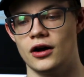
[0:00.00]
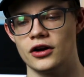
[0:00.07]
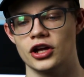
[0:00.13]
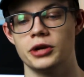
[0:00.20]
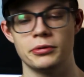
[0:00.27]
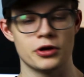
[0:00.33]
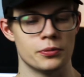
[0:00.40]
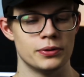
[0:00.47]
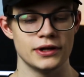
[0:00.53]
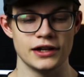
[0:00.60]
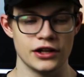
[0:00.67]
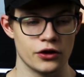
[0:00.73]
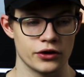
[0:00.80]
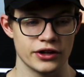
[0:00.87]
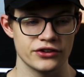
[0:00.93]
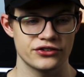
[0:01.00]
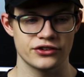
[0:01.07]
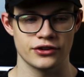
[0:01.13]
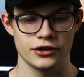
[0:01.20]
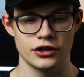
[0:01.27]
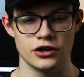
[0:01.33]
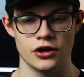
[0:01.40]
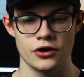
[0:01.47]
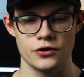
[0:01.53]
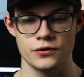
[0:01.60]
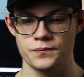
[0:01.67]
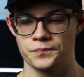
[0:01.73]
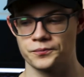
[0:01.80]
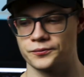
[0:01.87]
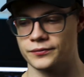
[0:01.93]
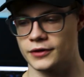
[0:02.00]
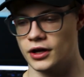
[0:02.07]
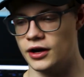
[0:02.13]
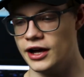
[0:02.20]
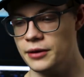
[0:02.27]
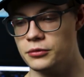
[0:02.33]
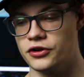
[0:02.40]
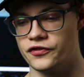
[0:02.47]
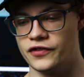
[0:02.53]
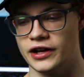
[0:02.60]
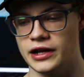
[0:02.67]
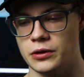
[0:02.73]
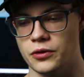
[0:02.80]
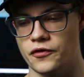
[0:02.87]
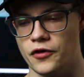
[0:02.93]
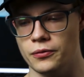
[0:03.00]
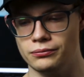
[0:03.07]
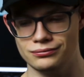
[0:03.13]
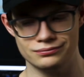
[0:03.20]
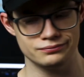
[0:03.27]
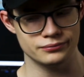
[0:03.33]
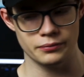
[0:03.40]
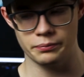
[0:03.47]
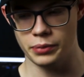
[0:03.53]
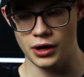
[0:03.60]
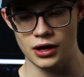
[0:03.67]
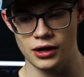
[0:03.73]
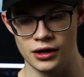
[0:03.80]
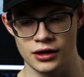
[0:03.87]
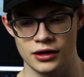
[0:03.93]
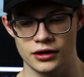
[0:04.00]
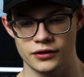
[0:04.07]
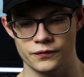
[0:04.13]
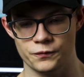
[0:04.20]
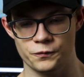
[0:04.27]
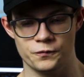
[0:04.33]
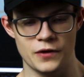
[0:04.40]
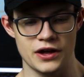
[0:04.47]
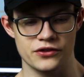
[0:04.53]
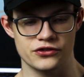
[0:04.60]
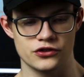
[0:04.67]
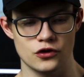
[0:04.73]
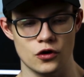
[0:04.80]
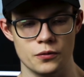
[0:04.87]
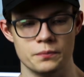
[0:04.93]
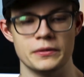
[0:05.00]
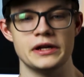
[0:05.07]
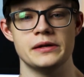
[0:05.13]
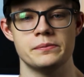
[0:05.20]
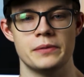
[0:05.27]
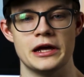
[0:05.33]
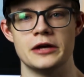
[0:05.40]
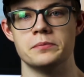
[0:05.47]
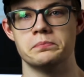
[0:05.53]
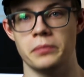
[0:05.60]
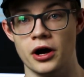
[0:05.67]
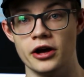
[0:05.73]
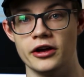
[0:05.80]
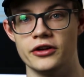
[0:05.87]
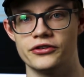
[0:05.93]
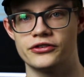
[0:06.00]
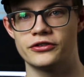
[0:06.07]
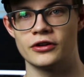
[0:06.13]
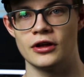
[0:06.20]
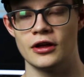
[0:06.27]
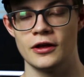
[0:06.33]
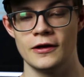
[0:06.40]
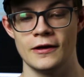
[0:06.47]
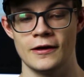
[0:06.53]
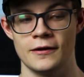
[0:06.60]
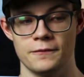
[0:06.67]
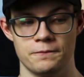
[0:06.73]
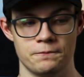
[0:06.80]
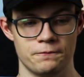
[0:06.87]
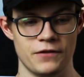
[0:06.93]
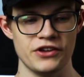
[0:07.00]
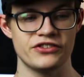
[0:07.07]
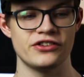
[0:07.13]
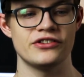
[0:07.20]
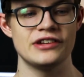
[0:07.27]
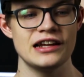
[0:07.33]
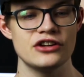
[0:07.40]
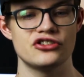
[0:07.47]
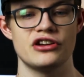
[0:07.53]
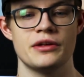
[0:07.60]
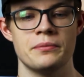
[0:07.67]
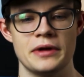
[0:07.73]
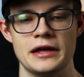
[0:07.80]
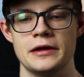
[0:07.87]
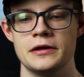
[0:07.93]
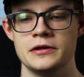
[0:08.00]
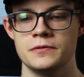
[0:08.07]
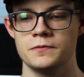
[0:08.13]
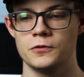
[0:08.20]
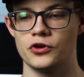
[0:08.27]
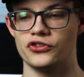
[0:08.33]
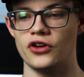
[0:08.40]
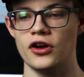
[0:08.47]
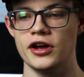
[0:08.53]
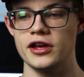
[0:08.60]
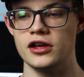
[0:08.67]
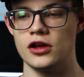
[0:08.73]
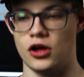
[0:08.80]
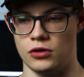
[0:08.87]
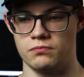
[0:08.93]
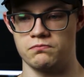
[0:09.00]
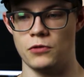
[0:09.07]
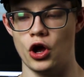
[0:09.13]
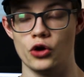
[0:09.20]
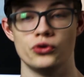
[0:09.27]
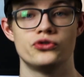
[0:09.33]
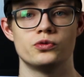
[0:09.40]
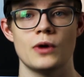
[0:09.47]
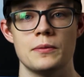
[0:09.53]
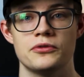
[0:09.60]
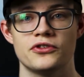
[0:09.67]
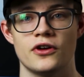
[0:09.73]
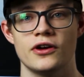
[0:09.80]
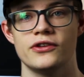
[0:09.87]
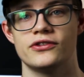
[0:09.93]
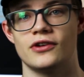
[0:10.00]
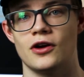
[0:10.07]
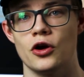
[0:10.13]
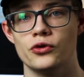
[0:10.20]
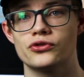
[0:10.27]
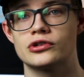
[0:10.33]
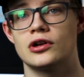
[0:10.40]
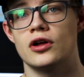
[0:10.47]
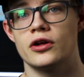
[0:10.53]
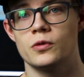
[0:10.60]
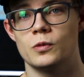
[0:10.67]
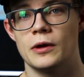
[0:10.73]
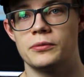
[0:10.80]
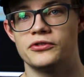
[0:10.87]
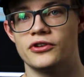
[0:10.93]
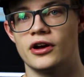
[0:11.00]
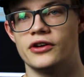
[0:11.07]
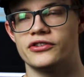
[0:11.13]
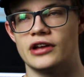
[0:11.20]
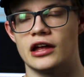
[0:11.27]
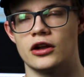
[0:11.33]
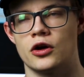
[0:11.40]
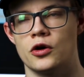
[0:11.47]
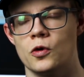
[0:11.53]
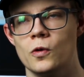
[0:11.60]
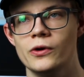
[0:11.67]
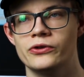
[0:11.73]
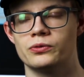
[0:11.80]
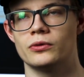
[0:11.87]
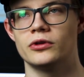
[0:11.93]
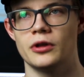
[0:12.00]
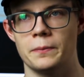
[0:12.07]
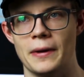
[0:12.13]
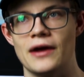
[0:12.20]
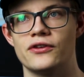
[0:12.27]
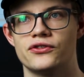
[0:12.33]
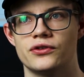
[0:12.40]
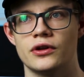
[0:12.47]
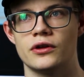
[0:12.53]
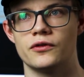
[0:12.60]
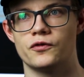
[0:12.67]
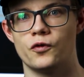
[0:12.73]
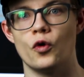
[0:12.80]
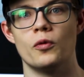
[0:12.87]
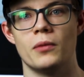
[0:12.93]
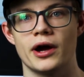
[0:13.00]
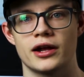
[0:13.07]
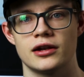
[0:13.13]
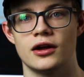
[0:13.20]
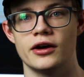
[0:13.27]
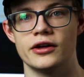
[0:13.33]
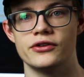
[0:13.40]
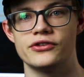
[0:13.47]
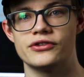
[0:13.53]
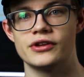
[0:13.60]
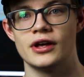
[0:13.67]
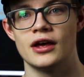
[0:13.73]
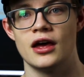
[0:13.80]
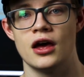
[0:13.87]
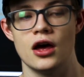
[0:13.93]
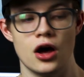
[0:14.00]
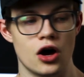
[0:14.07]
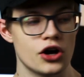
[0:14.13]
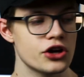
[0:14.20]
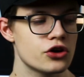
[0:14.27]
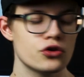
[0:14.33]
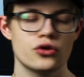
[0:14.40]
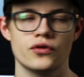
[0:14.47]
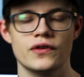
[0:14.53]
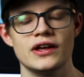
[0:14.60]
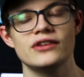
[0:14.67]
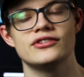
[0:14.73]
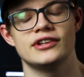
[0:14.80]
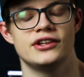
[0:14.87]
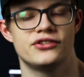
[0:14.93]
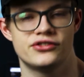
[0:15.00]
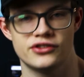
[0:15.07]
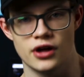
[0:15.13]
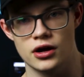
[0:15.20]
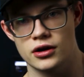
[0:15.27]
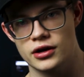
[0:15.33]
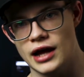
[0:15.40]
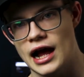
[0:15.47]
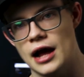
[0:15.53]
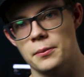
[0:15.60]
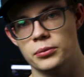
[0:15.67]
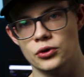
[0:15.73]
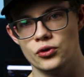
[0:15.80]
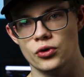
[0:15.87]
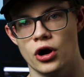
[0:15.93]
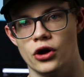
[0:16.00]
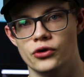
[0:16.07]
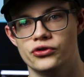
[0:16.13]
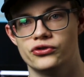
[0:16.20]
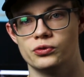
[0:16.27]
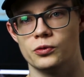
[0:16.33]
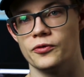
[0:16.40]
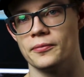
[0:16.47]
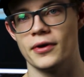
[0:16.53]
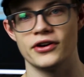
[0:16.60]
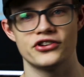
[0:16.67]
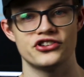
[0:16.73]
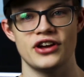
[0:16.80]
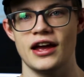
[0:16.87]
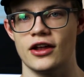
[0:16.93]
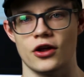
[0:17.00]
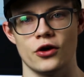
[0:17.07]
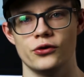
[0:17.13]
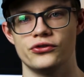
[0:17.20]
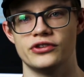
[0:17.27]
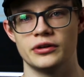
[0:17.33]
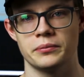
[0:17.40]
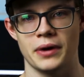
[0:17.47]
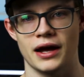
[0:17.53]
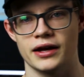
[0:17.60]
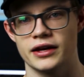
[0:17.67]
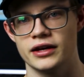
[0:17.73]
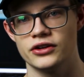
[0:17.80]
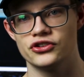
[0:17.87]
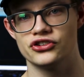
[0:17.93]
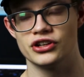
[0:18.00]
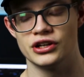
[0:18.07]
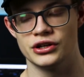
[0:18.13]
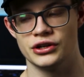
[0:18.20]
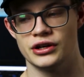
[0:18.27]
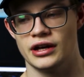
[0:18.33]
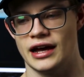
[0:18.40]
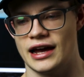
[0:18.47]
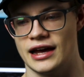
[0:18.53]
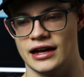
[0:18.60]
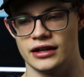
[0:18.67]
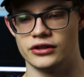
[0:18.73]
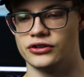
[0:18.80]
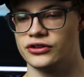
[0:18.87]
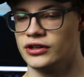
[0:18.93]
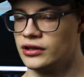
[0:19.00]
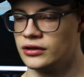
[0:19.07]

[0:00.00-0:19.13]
I'm going to be completely honest, I am an affiliate with them, but that's not me being biased. This is literally me, because I host websites, I host client websites, and I always want the best for my clients. I could have easily stuck at Bluehost with my shared hosting package, and